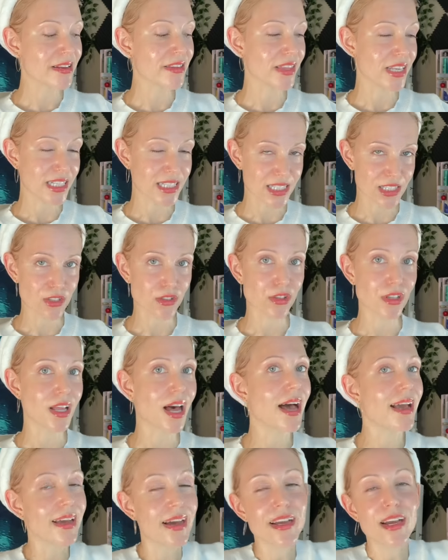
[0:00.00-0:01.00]
They still,
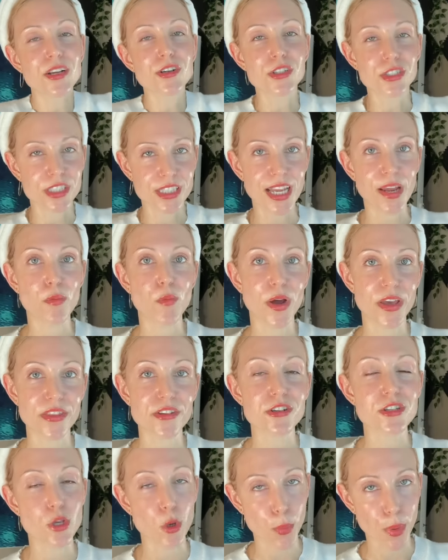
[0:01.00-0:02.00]
I, I understand why they're
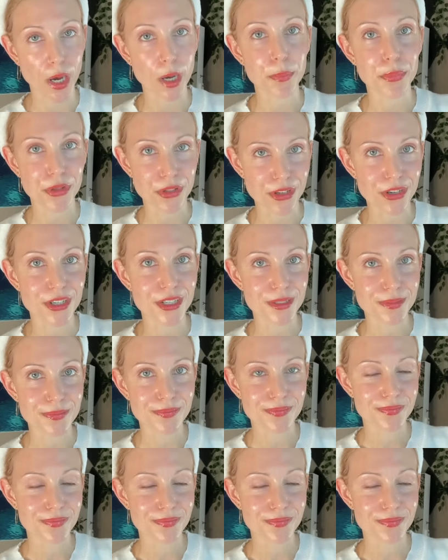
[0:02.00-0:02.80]
so popular.